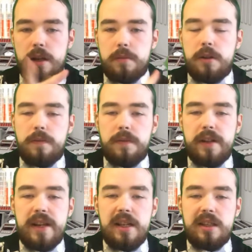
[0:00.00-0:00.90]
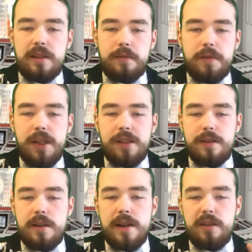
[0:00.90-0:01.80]
And apart from that, I'm afraid
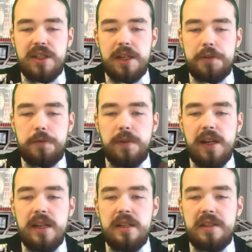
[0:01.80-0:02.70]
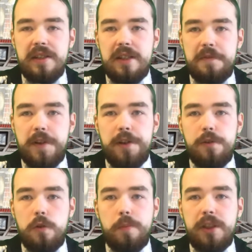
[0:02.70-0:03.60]
it's now time to end today's
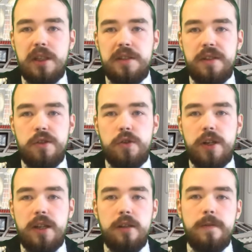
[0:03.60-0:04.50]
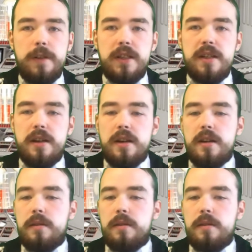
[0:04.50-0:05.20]
video. Hope you guys did enjoy it. If you did,